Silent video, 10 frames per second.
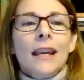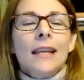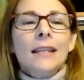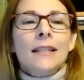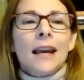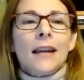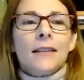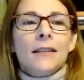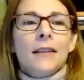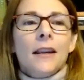He
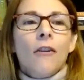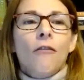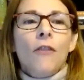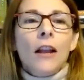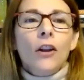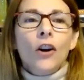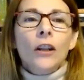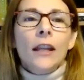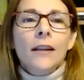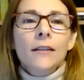says, fail
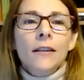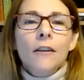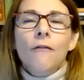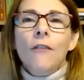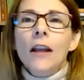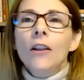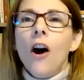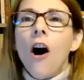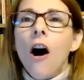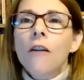early,
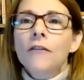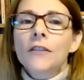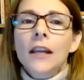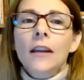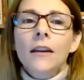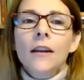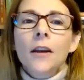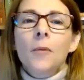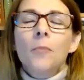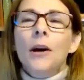fail often,
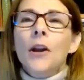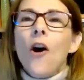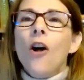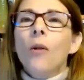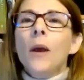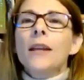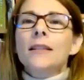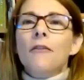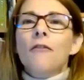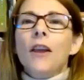but
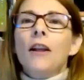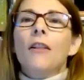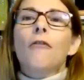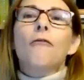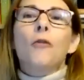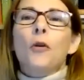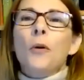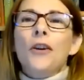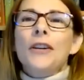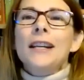always fail
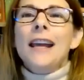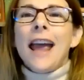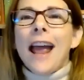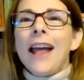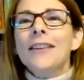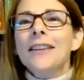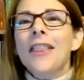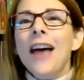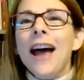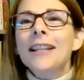forward. And
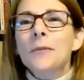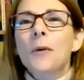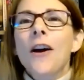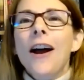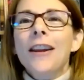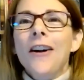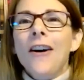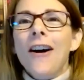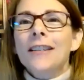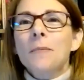that's where I
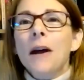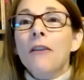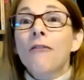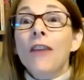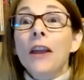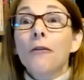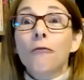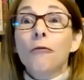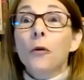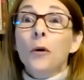got my
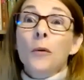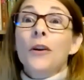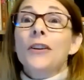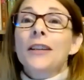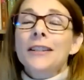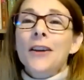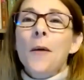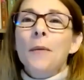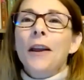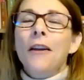fail forward
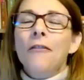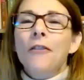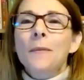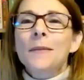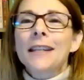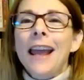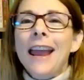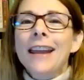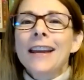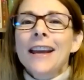topic from
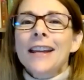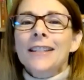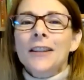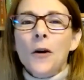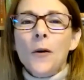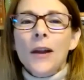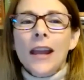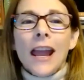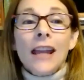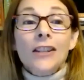today. So
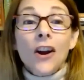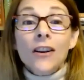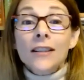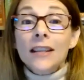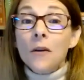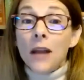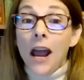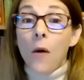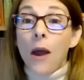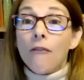it turns out,
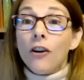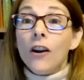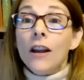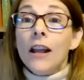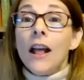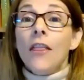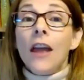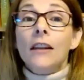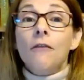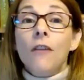however,
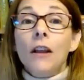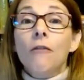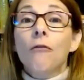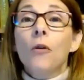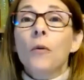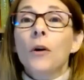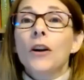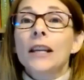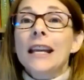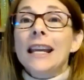that fail
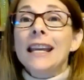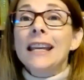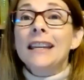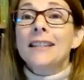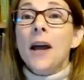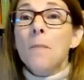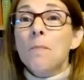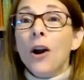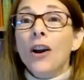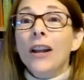forward is a
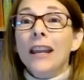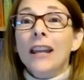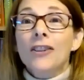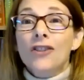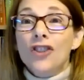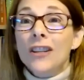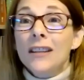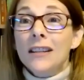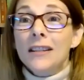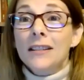marketing
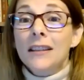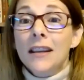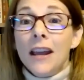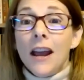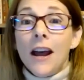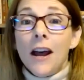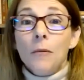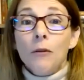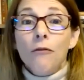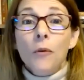genius
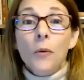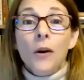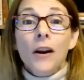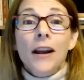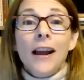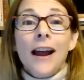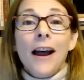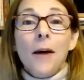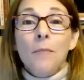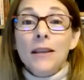um, for
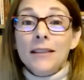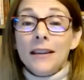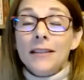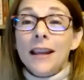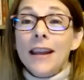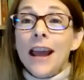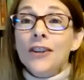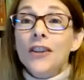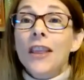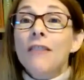a business. And
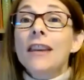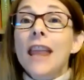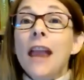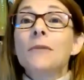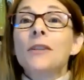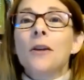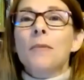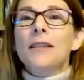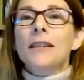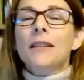actually, they've named their
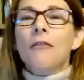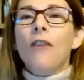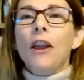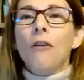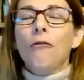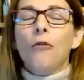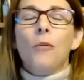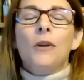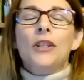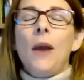business Fail
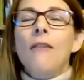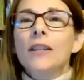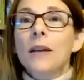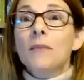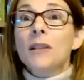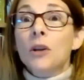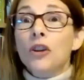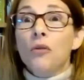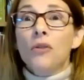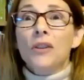Forward. So every time someone
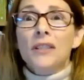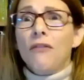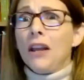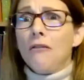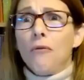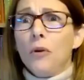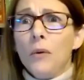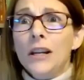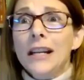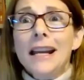Googles Fail
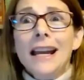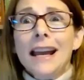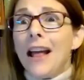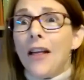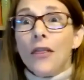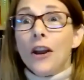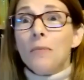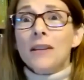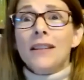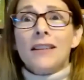Forward, their
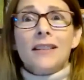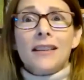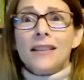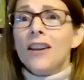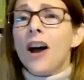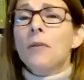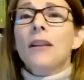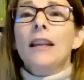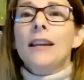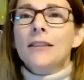business, top of the
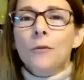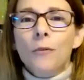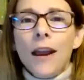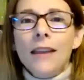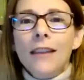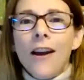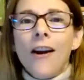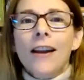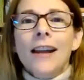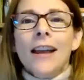list, right
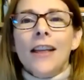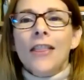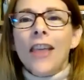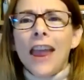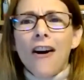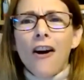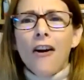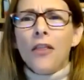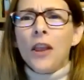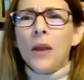there. They
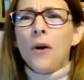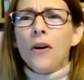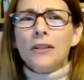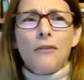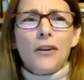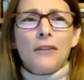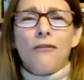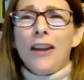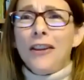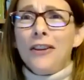are the world's first
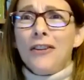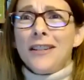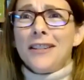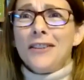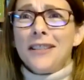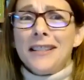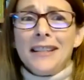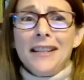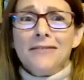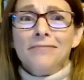failure
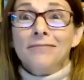consultancy.